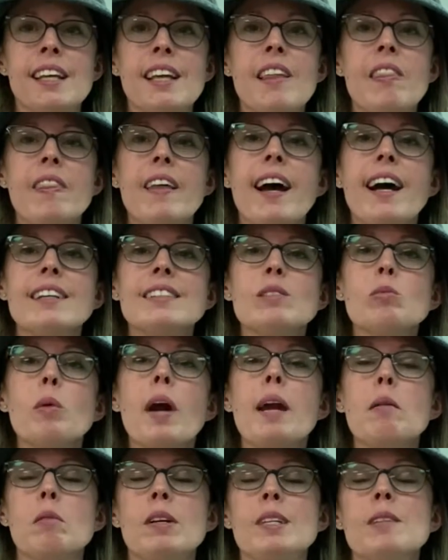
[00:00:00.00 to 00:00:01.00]
That's
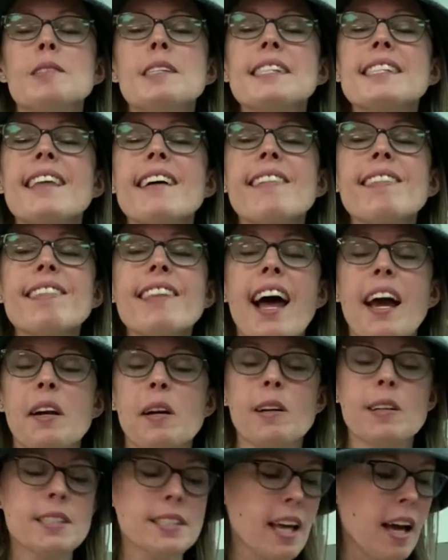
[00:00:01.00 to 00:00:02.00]
right, we use the
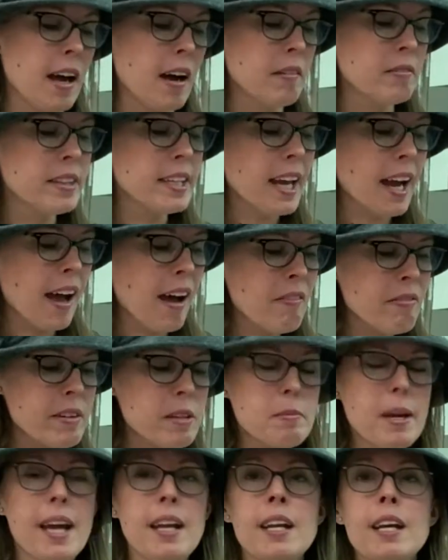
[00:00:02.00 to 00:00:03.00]
letters of the
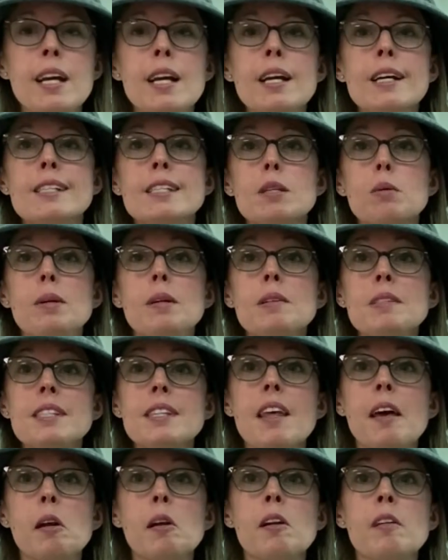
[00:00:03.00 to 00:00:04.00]
alphabet. So use
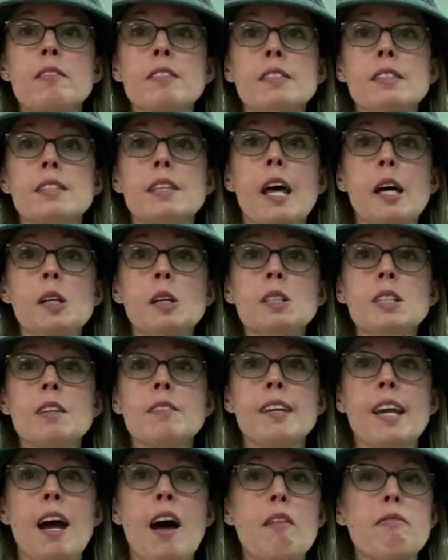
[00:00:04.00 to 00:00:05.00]
letters of
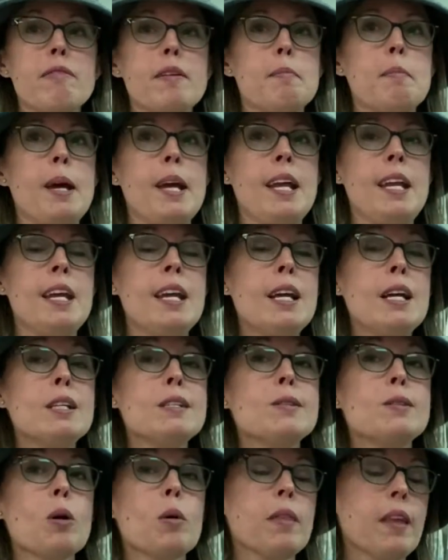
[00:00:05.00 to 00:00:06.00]
the alphabet
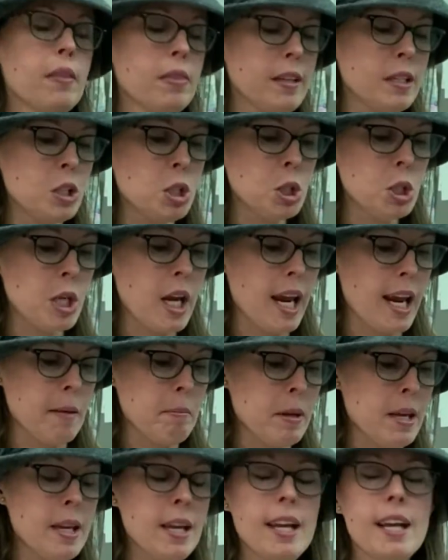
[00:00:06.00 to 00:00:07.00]
so that the
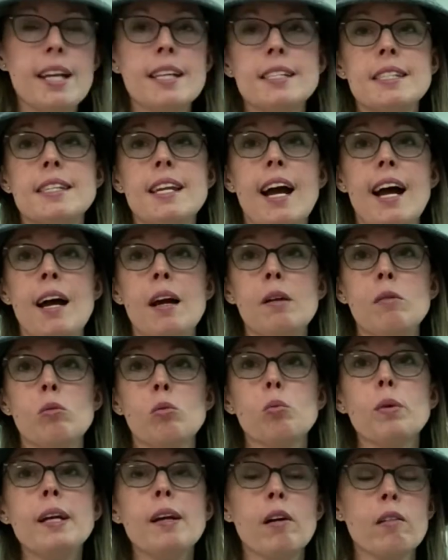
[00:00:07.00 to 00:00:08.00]
shape is not
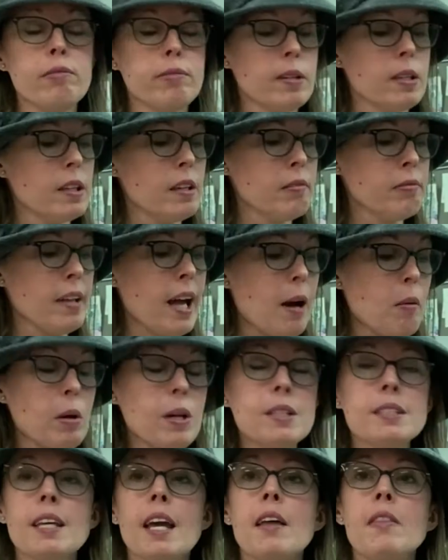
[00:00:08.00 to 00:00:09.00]
real for the
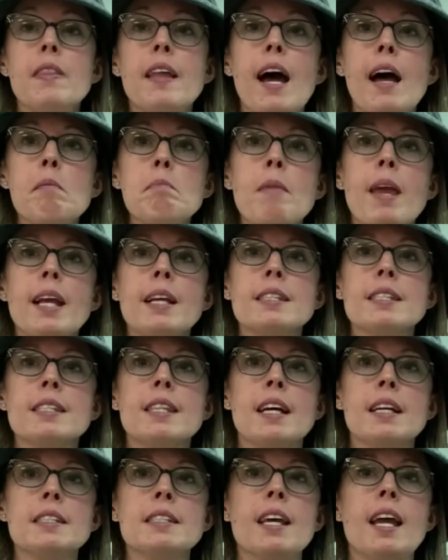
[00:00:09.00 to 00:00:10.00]
flowers, and that makes
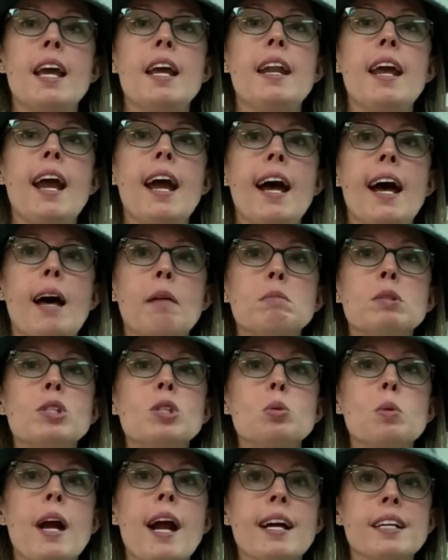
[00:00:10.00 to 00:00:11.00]
this an
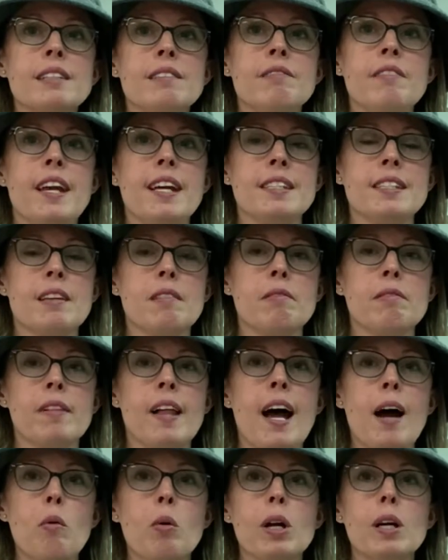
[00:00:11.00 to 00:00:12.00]
abstract vase of
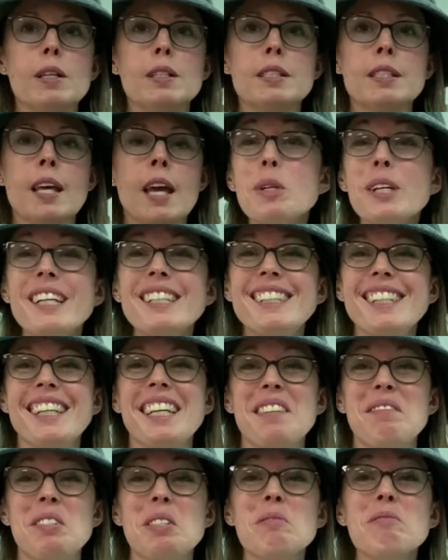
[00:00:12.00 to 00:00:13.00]
flowers. I'm going to
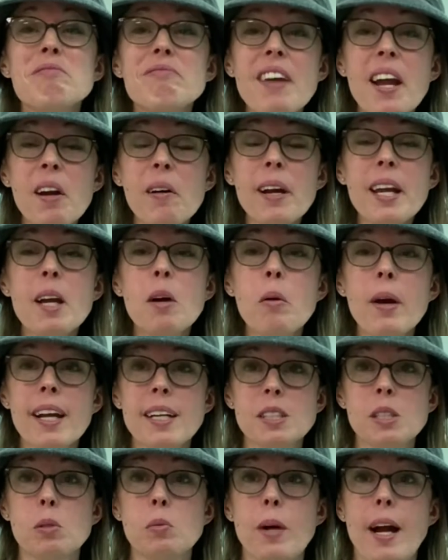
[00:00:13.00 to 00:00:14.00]
give you very
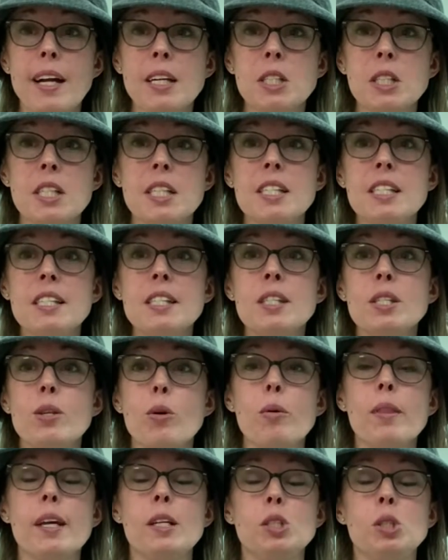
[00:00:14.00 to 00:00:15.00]
quick directions
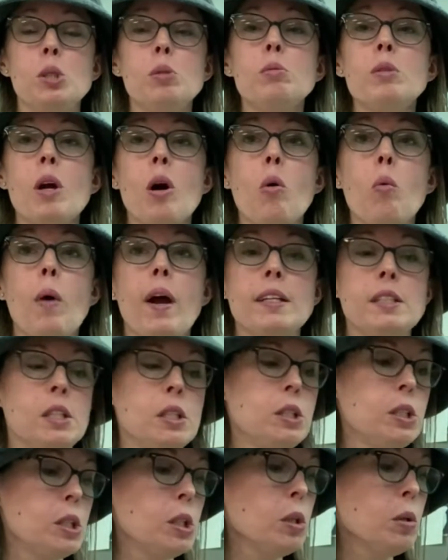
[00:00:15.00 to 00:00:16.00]
so that you know what to
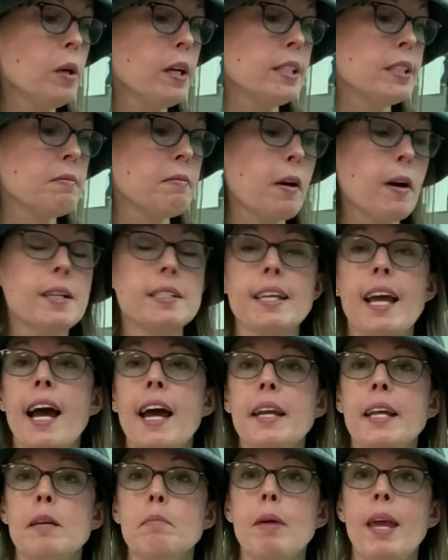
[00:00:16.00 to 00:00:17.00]
do as far as
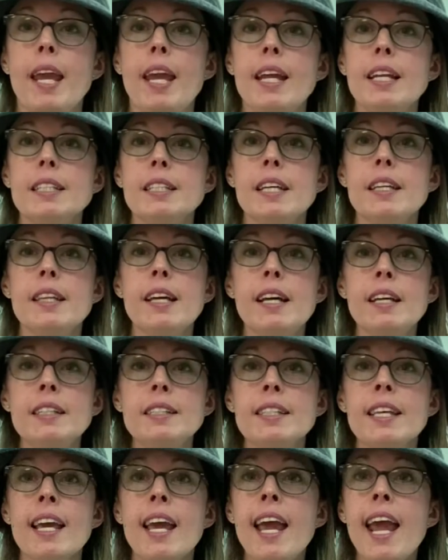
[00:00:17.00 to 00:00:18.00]
adding paint to this,
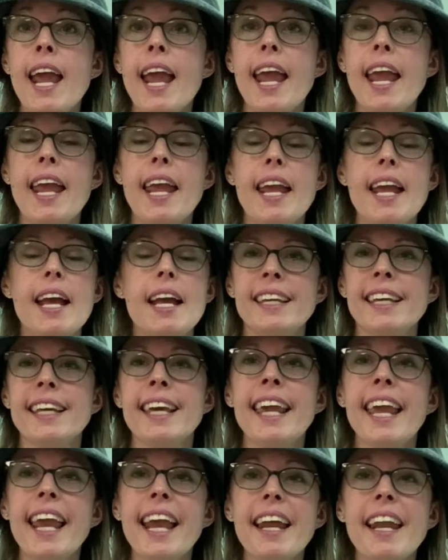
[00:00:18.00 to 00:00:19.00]
and
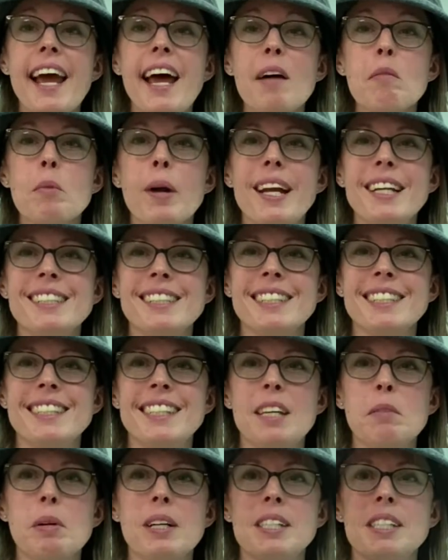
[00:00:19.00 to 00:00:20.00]
cannot wait to
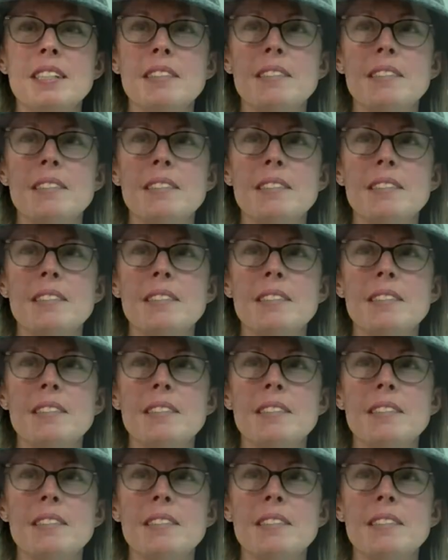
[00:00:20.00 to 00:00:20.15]
see what you